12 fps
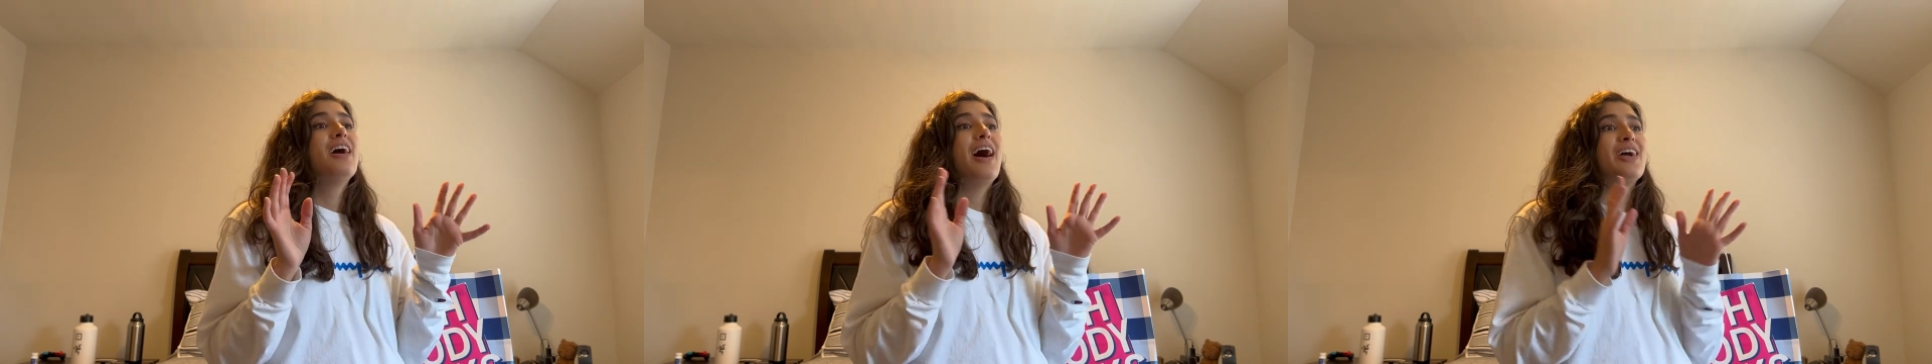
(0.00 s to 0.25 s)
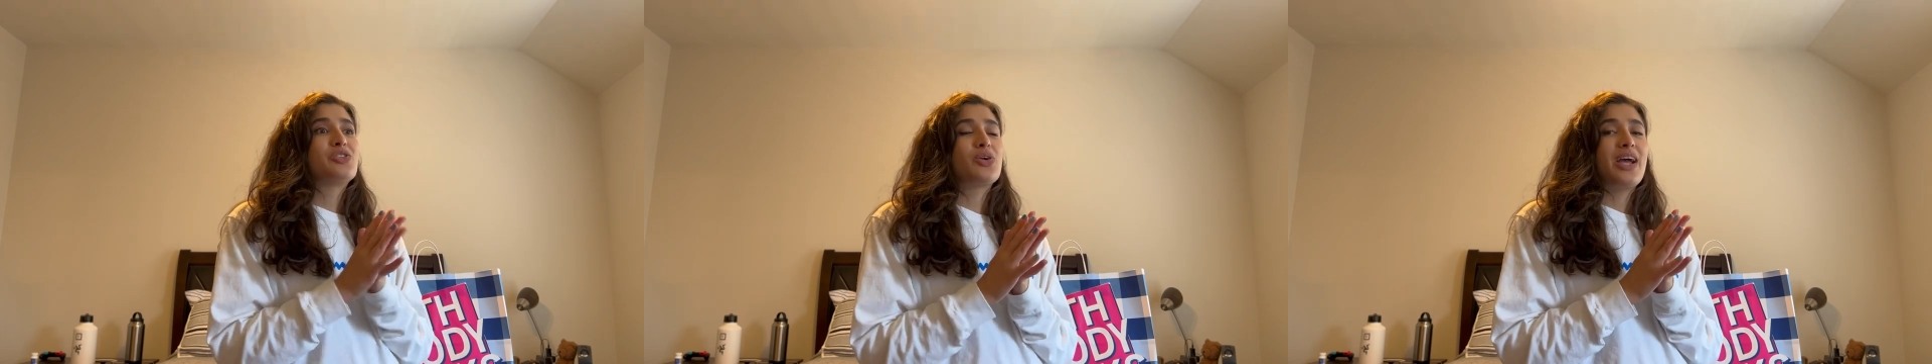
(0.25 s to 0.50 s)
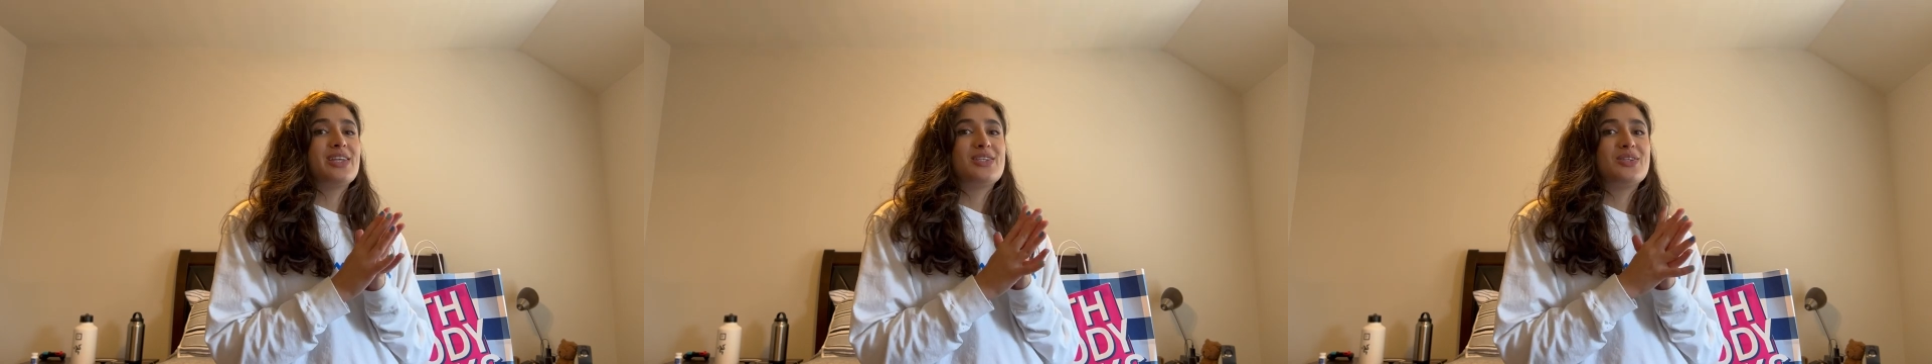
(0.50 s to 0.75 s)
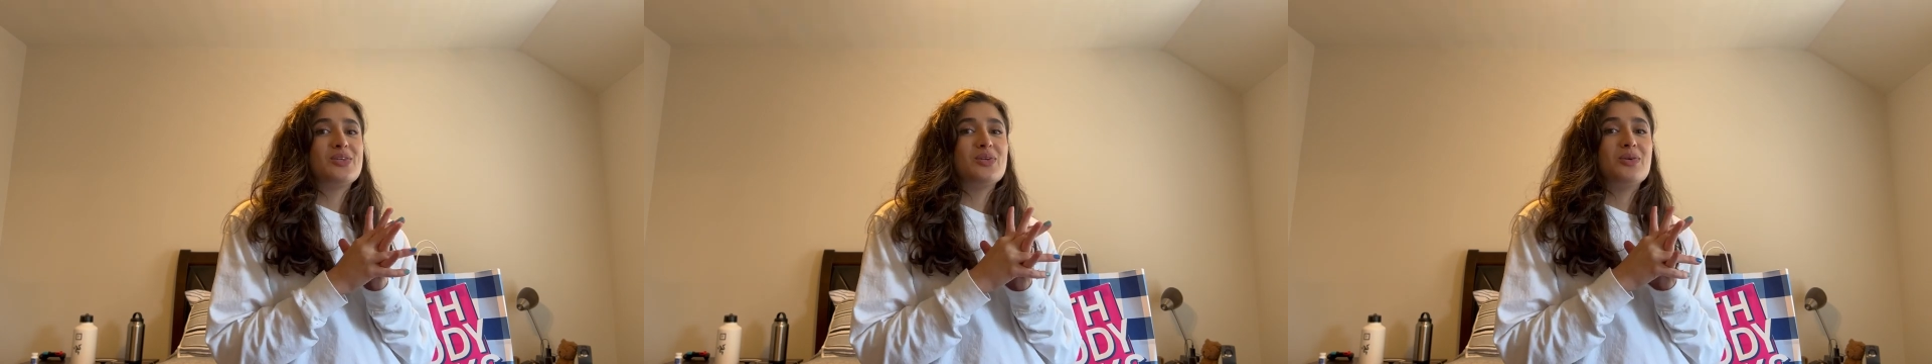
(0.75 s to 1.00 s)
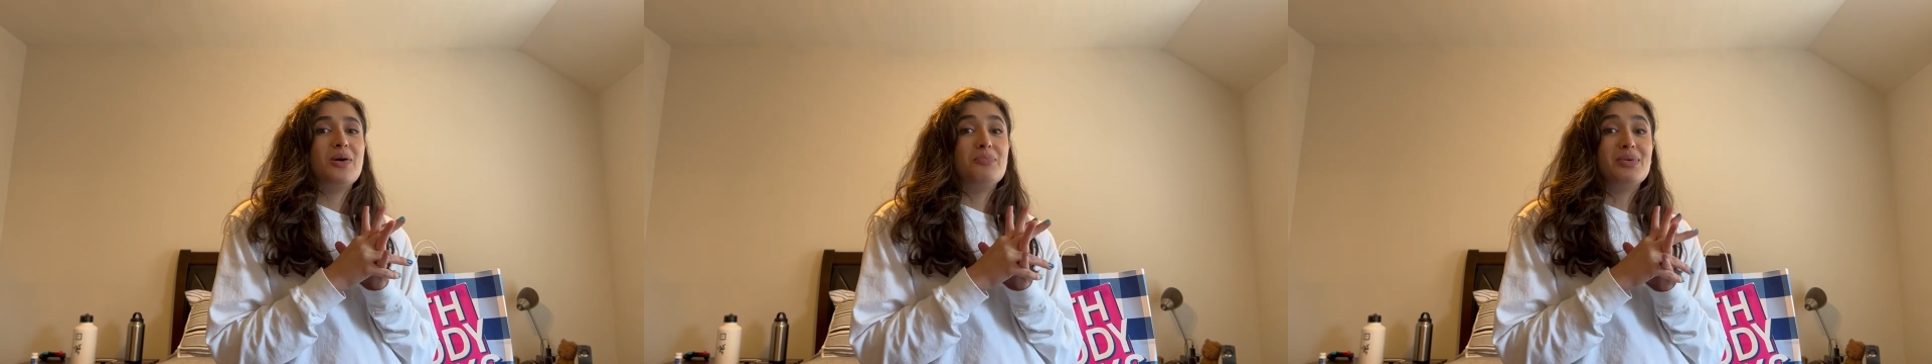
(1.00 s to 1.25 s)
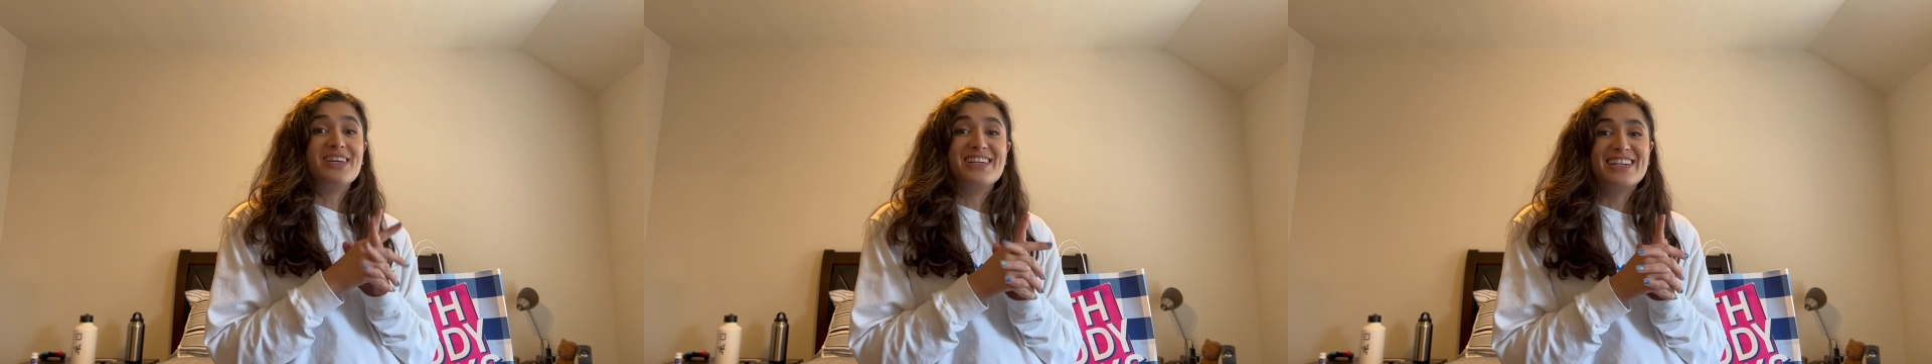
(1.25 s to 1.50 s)
I tried to
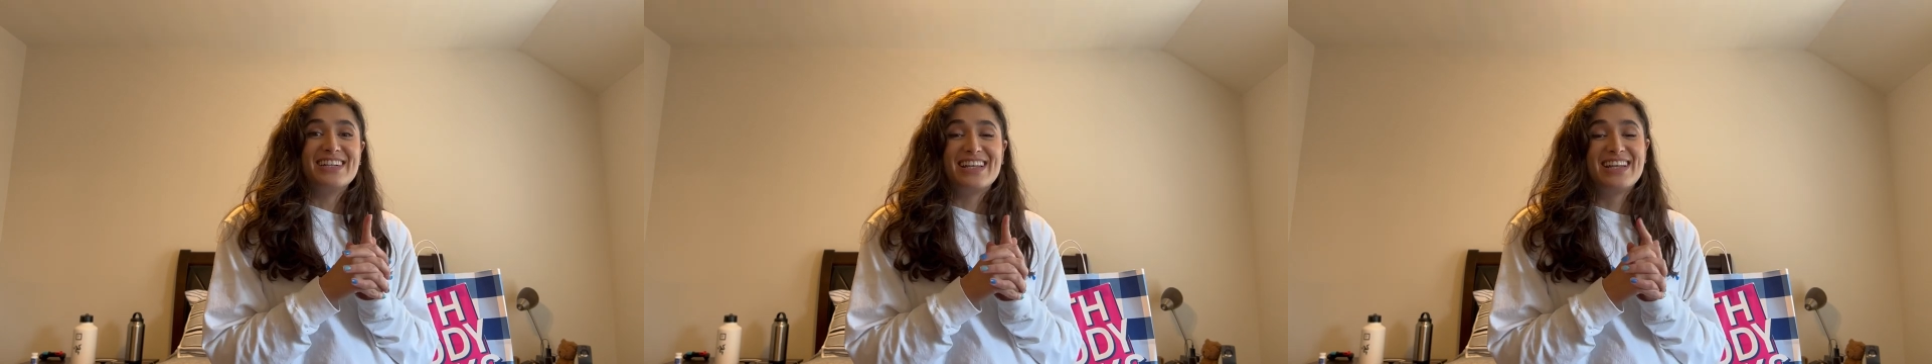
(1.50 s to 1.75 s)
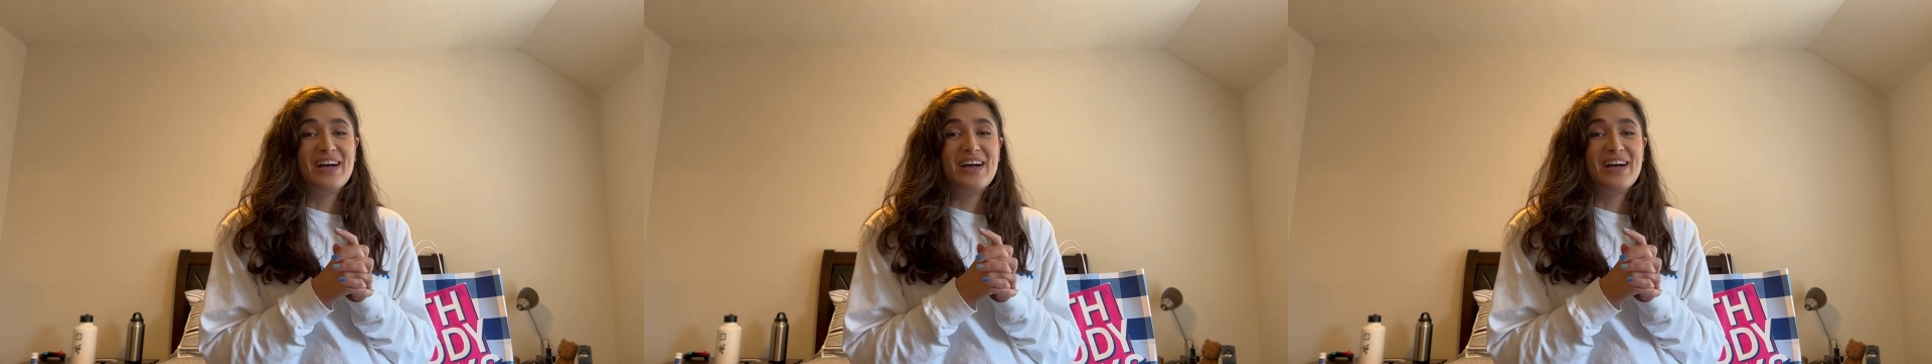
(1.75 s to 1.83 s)
be good and